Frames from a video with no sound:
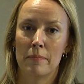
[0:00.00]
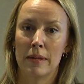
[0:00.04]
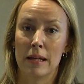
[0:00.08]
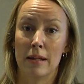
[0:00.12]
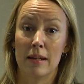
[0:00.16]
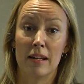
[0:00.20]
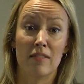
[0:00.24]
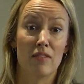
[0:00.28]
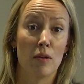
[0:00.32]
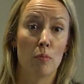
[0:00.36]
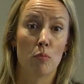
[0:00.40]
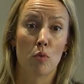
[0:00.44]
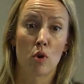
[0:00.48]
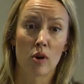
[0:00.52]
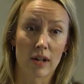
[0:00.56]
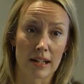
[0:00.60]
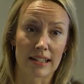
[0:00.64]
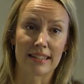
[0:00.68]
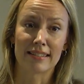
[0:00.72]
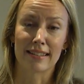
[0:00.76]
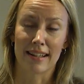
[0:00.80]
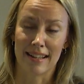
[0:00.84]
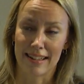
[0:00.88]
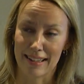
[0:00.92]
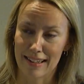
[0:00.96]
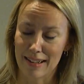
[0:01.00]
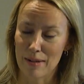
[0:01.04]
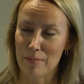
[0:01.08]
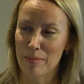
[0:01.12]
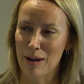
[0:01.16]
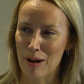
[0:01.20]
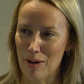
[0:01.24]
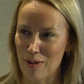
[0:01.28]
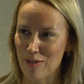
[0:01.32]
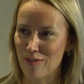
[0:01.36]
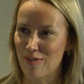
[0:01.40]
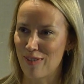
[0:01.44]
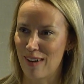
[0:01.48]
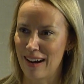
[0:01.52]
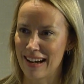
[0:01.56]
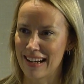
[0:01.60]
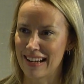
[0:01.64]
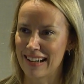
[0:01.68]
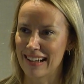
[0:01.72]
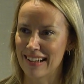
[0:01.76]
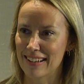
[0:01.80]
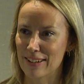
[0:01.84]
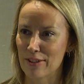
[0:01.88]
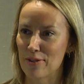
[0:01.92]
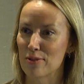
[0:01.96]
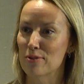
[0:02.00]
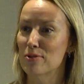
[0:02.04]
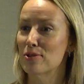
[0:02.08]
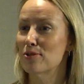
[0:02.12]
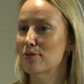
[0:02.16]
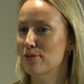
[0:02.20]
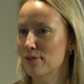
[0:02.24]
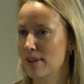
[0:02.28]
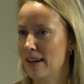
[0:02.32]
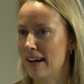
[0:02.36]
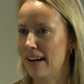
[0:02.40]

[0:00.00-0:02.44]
be even more excited about finding those